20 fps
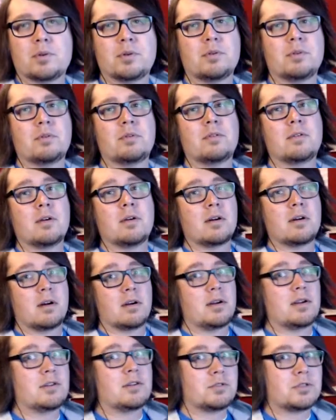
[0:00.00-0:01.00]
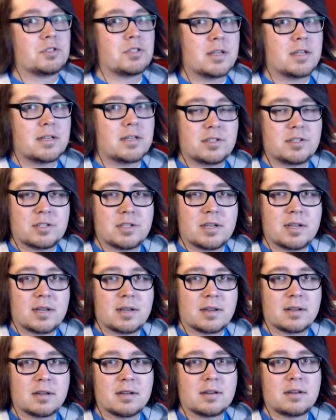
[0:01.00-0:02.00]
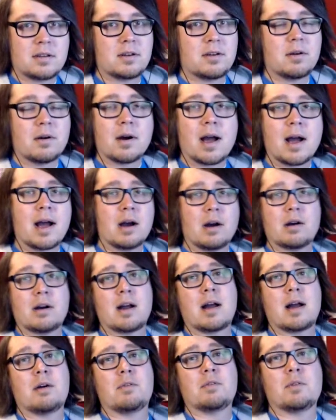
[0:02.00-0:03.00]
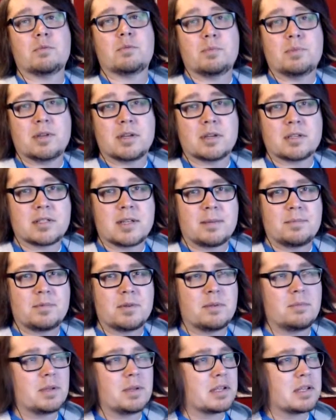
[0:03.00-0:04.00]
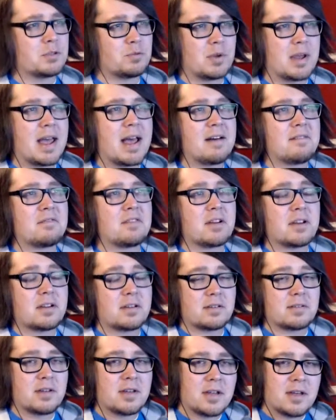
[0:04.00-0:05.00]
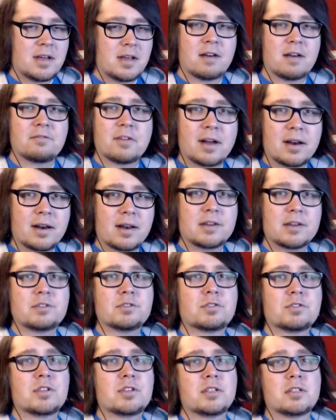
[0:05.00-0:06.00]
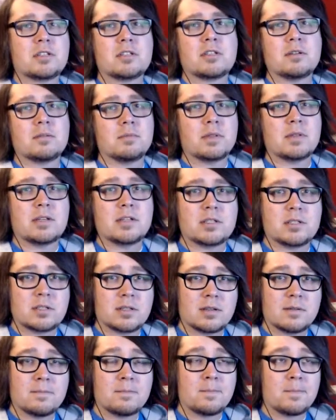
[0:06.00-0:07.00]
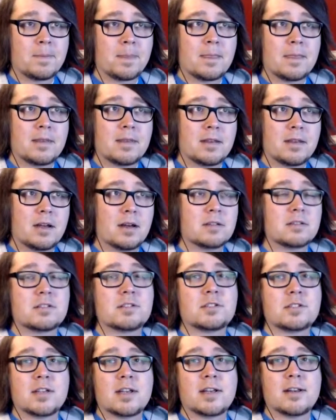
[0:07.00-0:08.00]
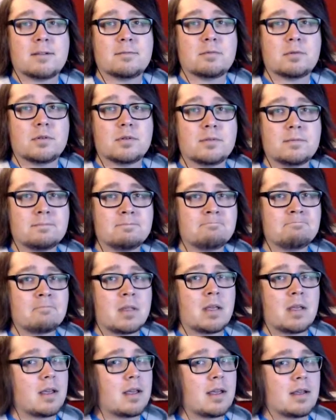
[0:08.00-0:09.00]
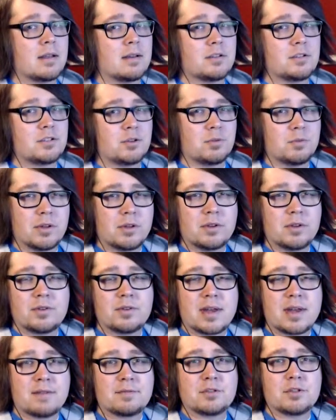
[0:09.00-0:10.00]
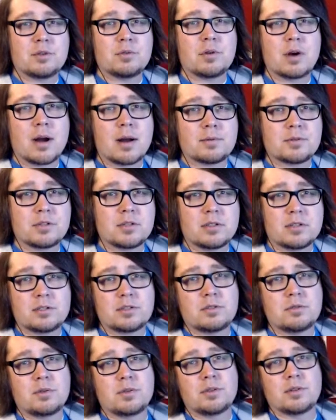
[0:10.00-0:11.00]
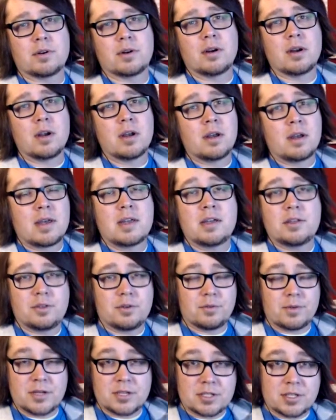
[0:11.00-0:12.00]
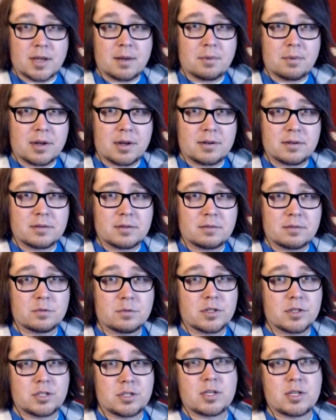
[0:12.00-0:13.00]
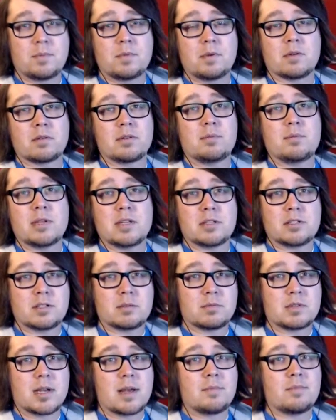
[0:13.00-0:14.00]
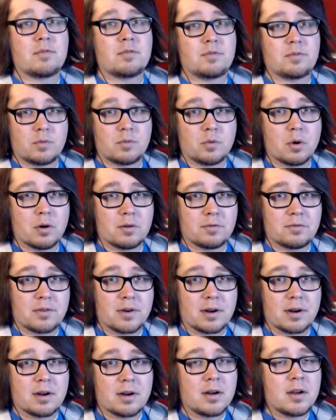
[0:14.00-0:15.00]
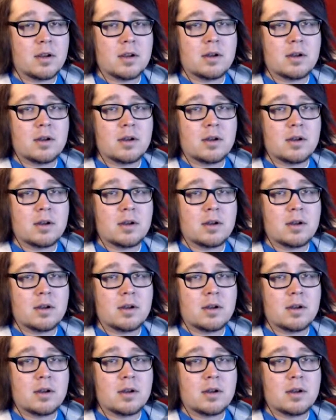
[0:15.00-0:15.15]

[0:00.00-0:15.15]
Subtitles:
who are interested in seeing how it will be accepted, because we have a financial system that is unsustainable, and you really only have two options. You either hit the reset button, which typically means some type of warfare